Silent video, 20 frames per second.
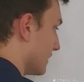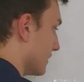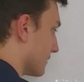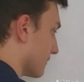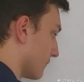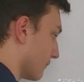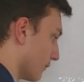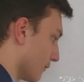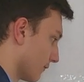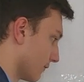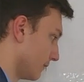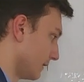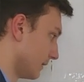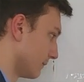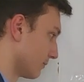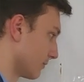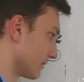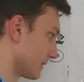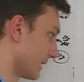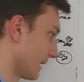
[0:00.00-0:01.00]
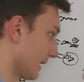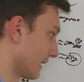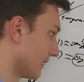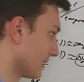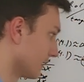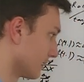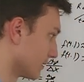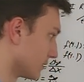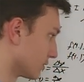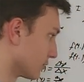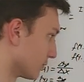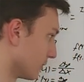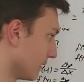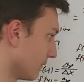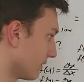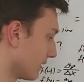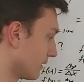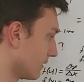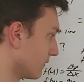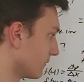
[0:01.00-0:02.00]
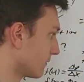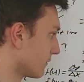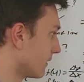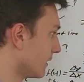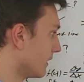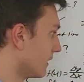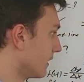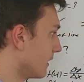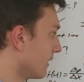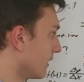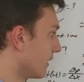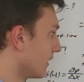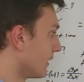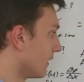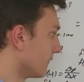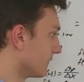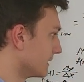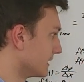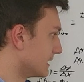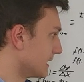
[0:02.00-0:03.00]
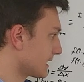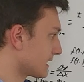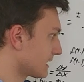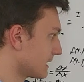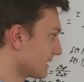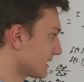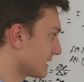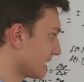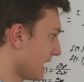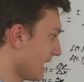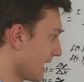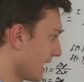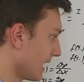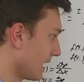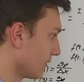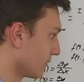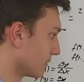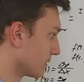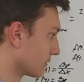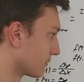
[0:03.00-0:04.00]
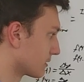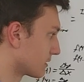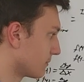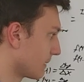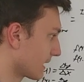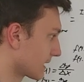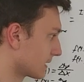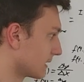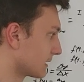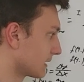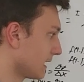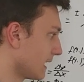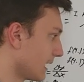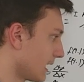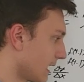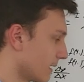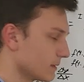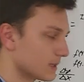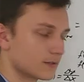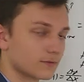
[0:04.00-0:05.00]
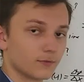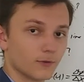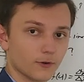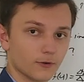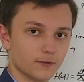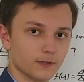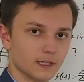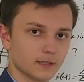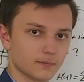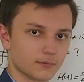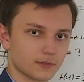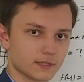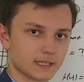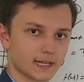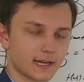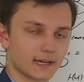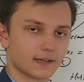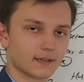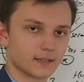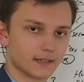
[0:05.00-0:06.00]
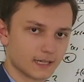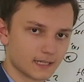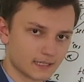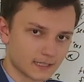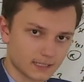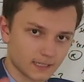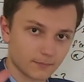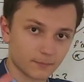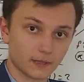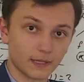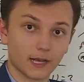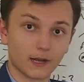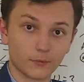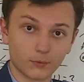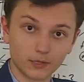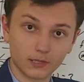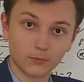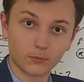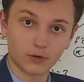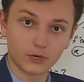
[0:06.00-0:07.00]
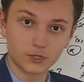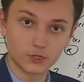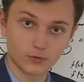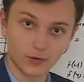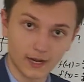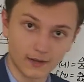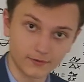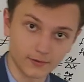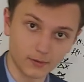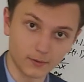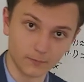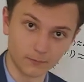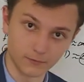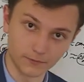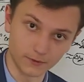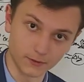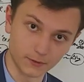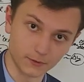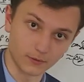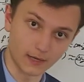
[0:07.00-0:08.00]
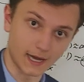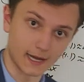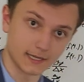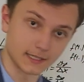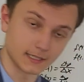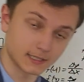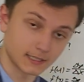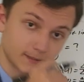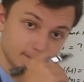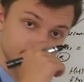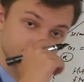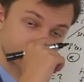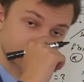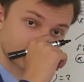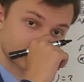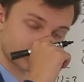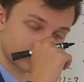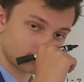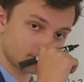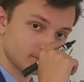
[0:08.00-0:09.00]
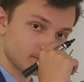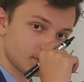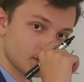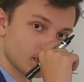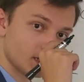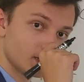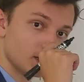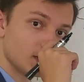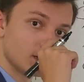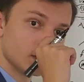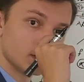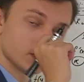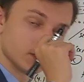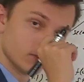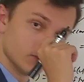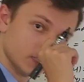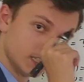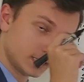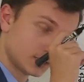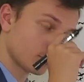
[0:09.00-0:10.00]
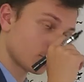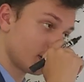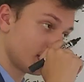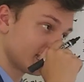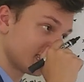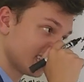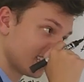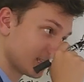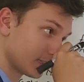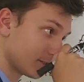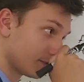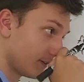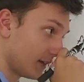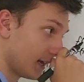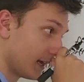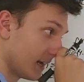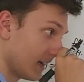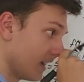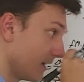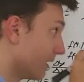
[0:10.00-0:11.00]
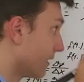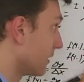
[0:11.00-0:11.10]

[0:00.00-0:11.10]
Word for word: is 4 feet per second. The derivative of the distance A with respect to time is 4 feet per second. That's something I really want to drive home for you guys. You need to identify